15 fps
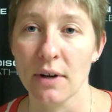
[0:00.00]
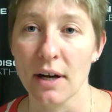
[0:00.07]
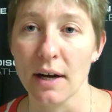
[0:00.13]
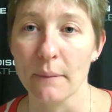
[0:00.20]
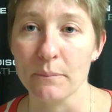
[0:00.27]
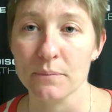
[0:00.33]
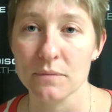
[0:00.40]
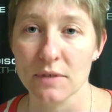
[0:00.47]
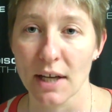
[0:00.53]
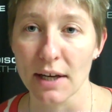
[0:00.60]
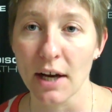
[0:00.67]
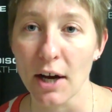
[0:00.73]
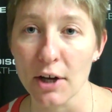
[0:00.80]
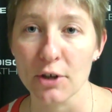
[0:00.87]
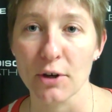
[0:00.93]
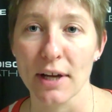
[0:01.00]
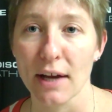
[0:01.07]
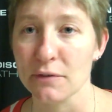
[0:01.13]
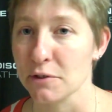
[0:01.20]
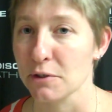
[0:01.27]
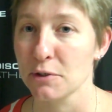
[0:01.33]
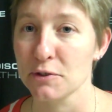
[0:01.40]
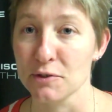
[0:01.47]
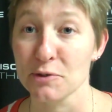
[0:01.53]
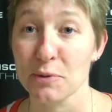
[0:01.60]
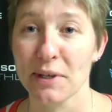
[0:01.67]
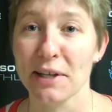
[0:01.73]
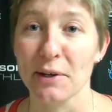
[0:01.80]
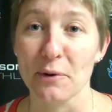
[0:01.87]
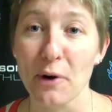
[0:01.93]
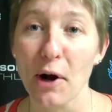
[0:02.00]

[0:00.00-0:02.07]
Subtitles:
kind of hungry after losing three in a